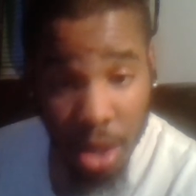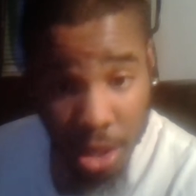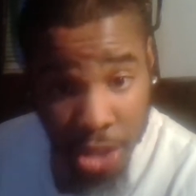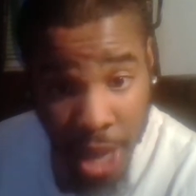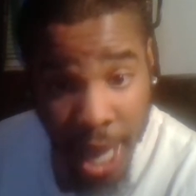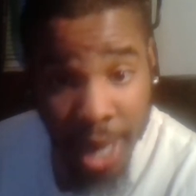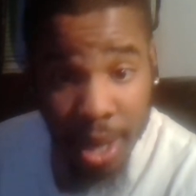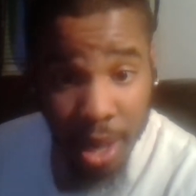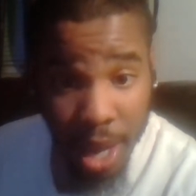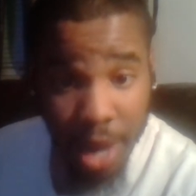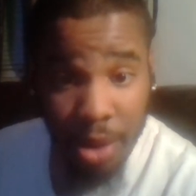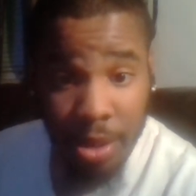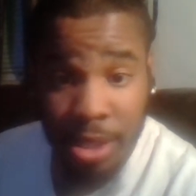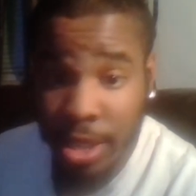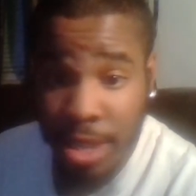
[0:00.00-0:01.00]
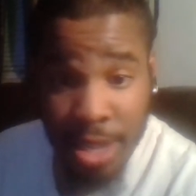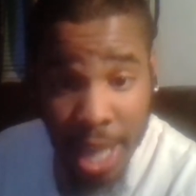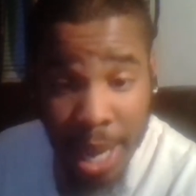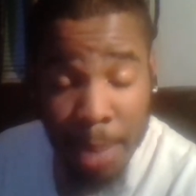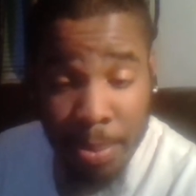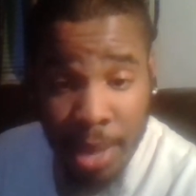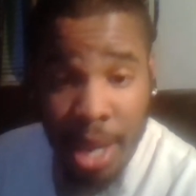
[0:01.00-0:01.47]
Jack-o'-lantern. It's the
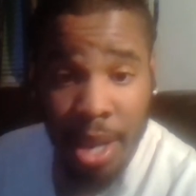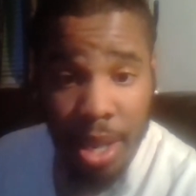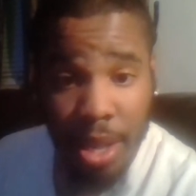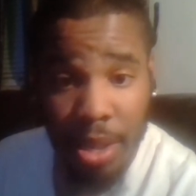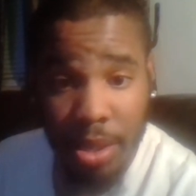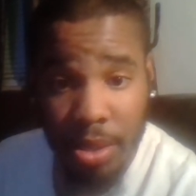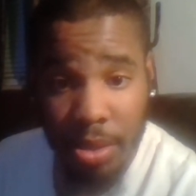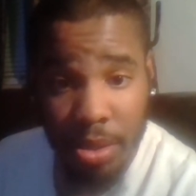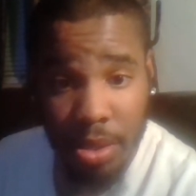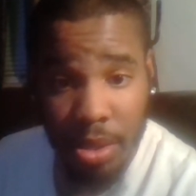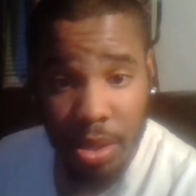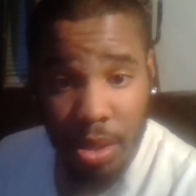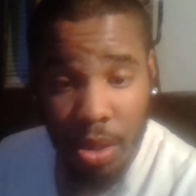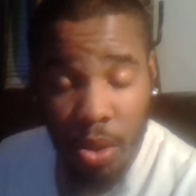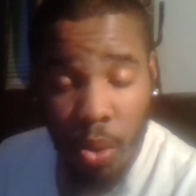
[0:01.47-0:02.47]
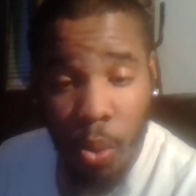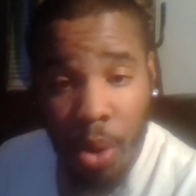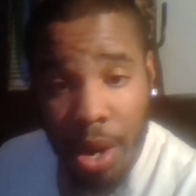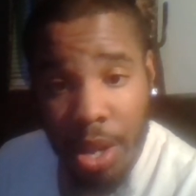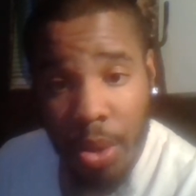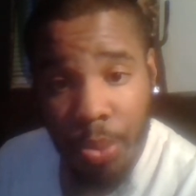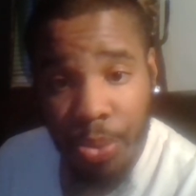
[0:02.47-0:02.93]
same thing.
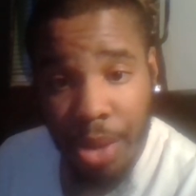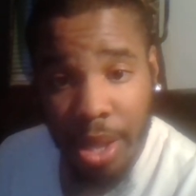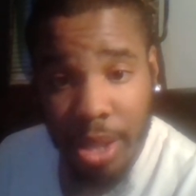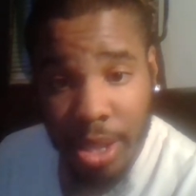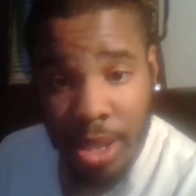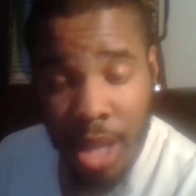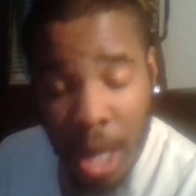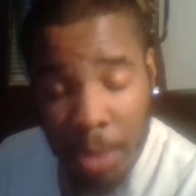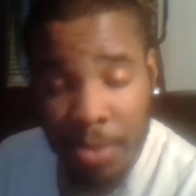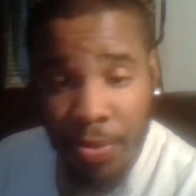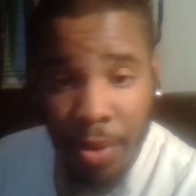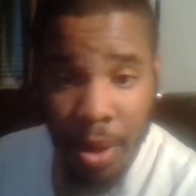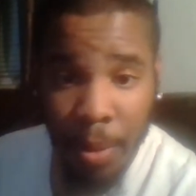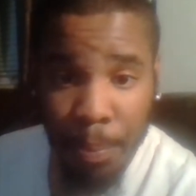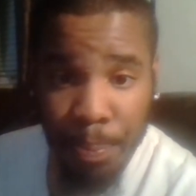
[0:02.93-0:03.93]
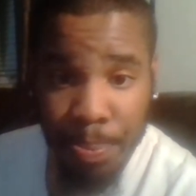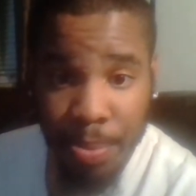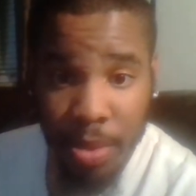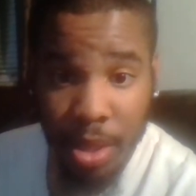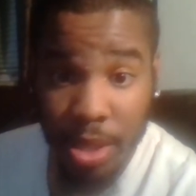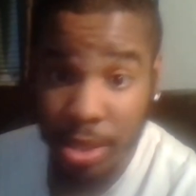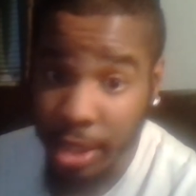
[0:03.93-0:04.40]
Where do you think this comes from?
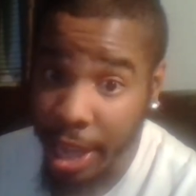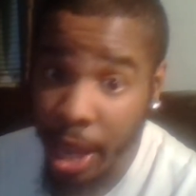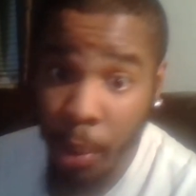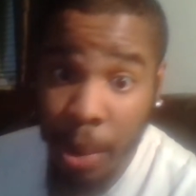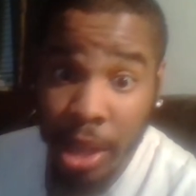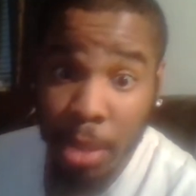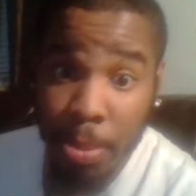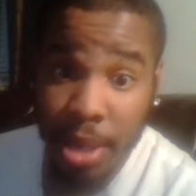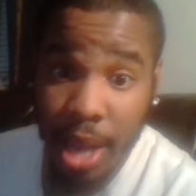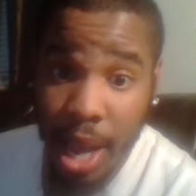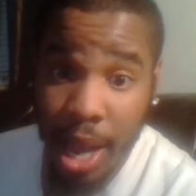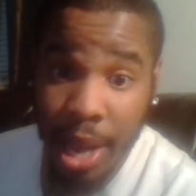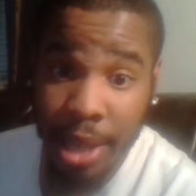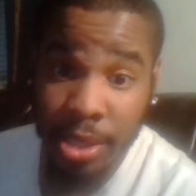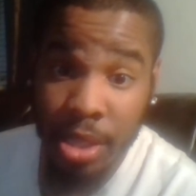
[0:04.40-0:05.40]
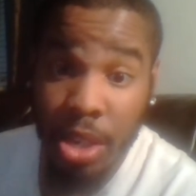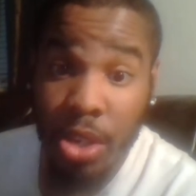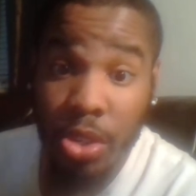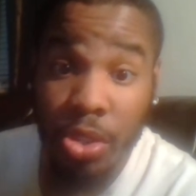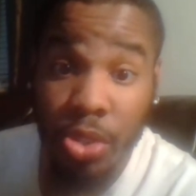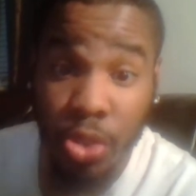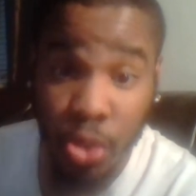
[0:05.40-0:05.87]
Say it with me, guys.
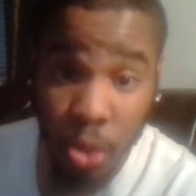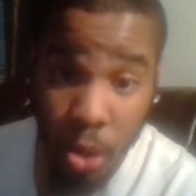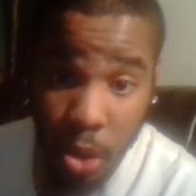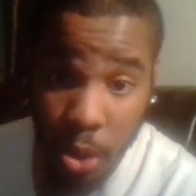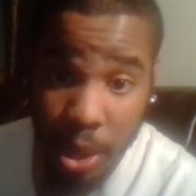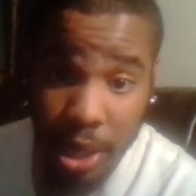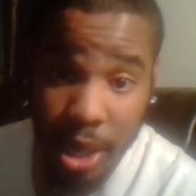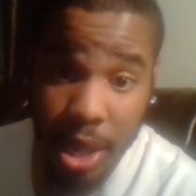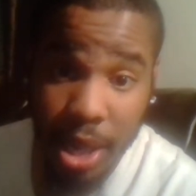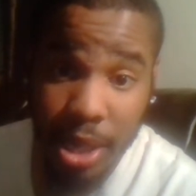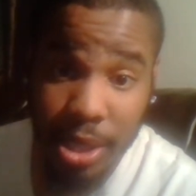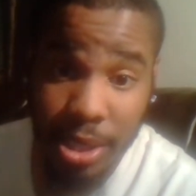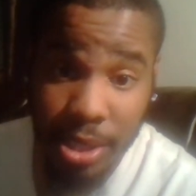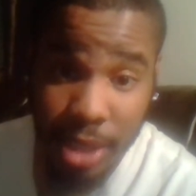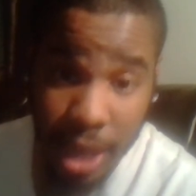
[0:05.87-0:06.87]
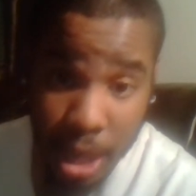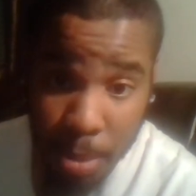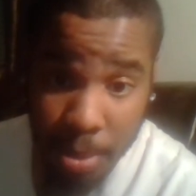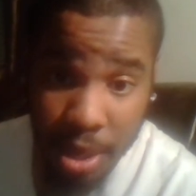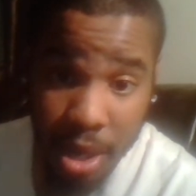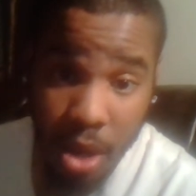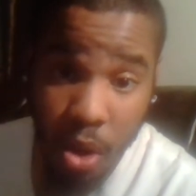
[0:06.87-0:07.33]
Druid
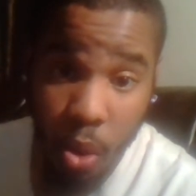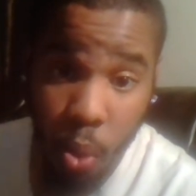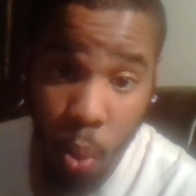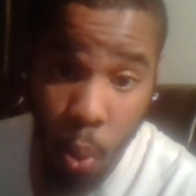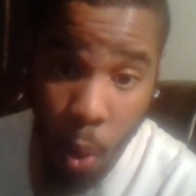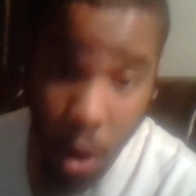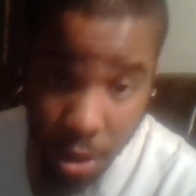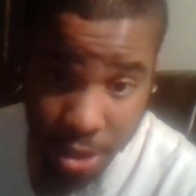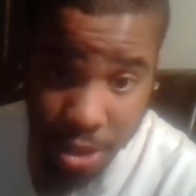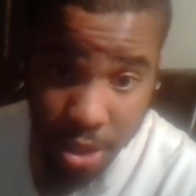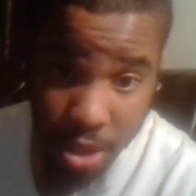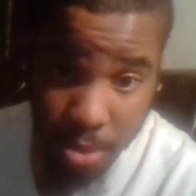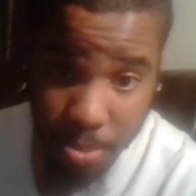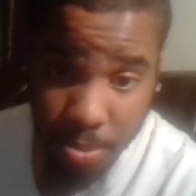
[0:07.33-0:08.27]
demon worship.